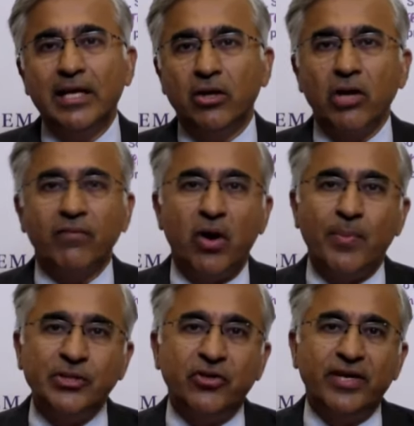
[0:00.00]
a lot of
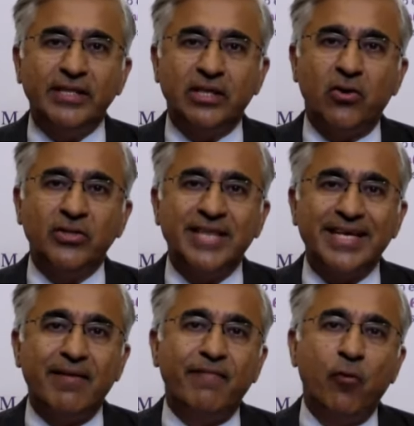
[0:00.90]
opportunities
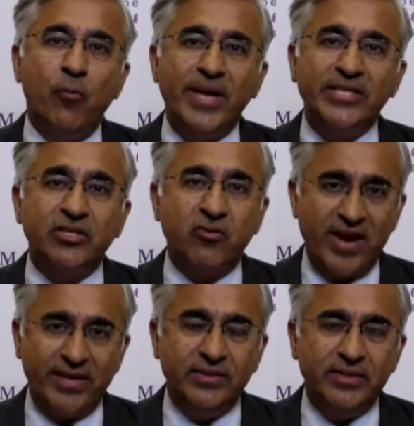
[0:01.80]
alongside our four major
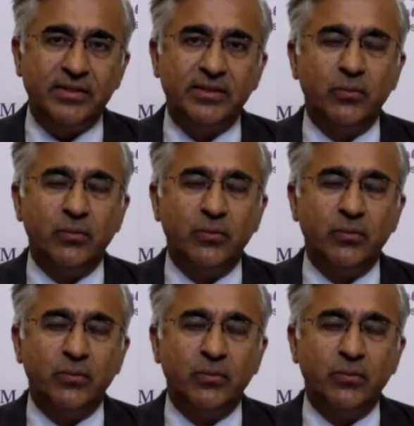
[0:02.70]
trends,